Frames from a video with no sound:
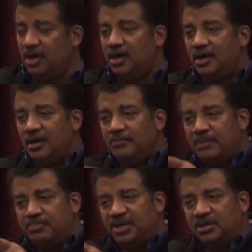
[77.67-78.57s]
But
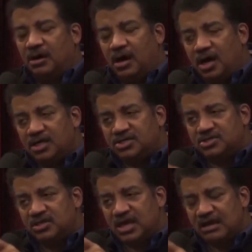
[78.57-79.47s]
because
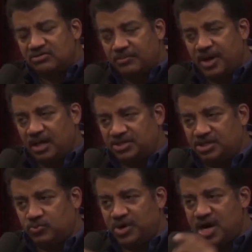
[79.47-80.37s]
the anthropologists
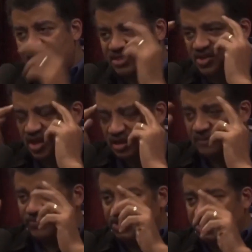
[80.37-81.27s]
were not
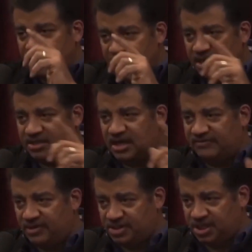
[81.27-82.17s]
thinking genetic
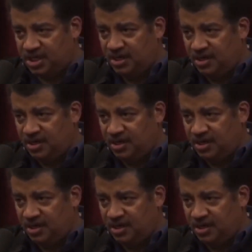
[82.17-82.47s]
diversity,